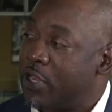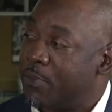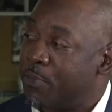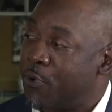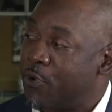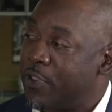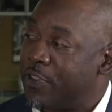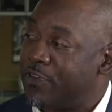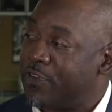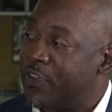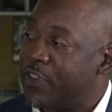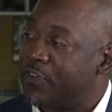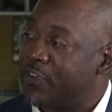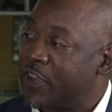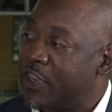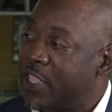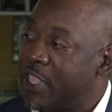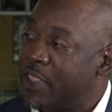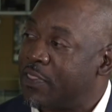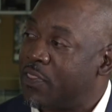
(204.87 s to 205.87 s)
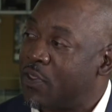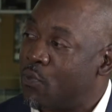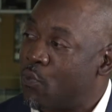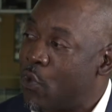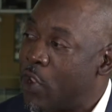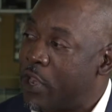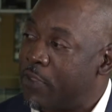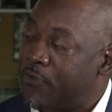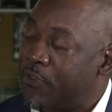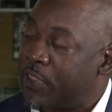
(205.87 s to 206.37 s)
the preseason to get them
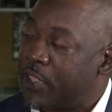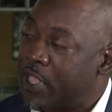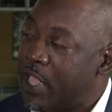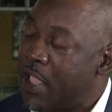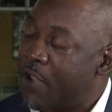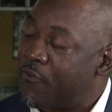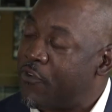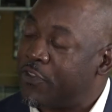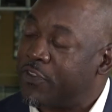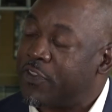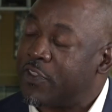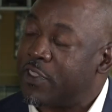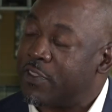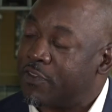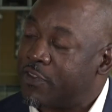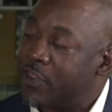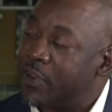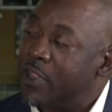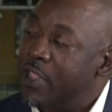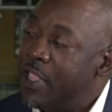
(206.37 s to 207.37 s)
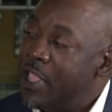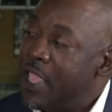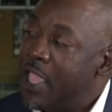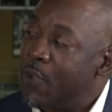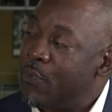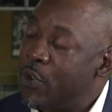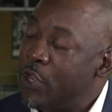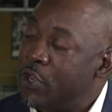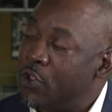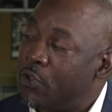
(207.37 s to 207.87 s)
ready for the conference season.
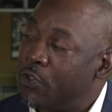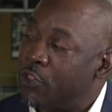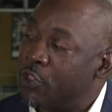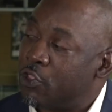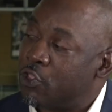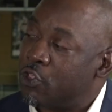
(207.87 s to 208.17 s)
And we know that